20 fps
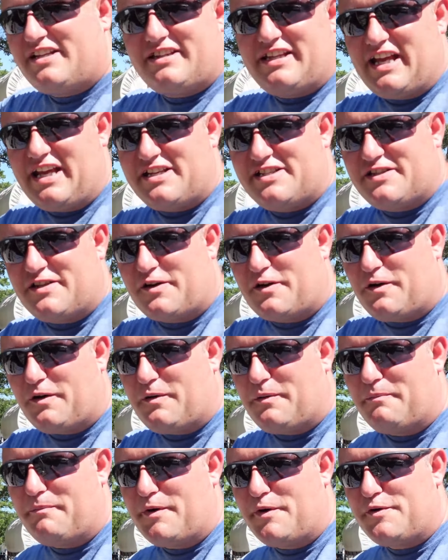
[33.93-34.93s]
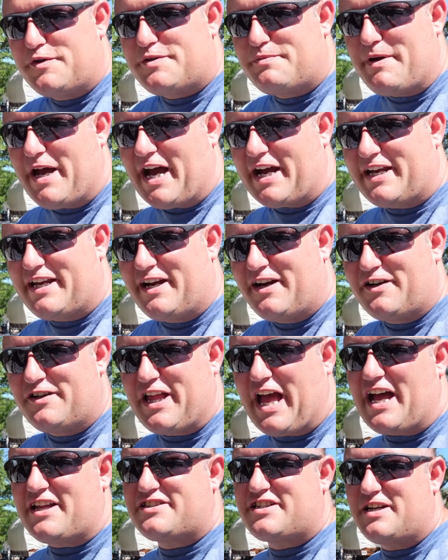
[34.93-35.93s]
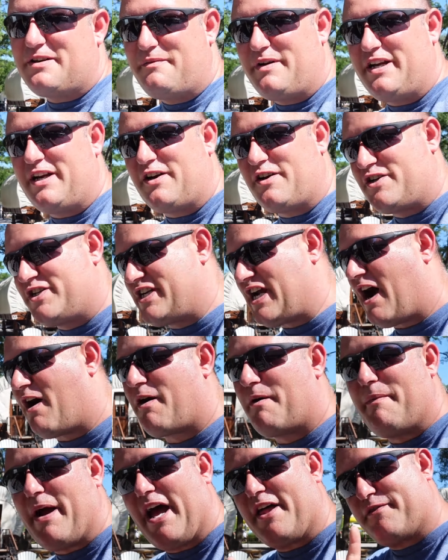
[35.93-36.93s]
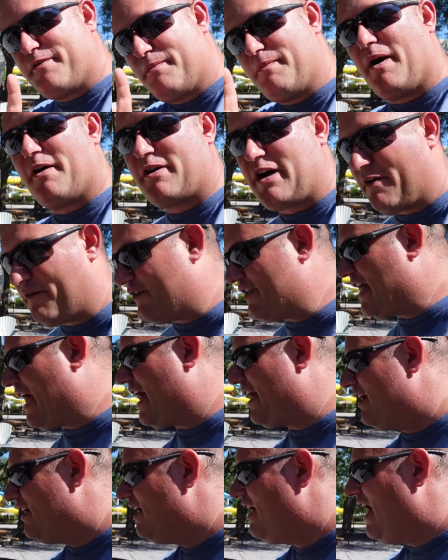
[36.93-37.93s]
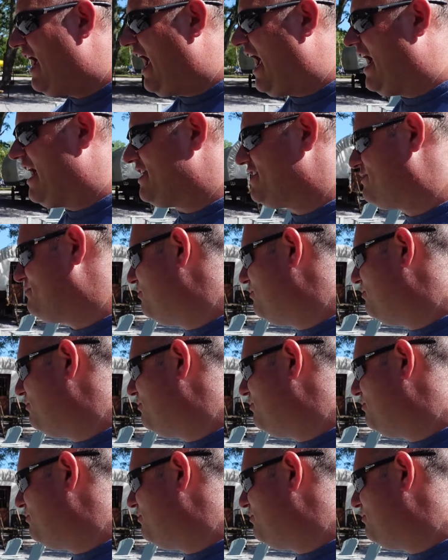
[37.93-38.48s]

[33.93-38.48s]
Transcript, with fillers: These little booths back here, that's gonna be your shower bathroom. I'll cover that as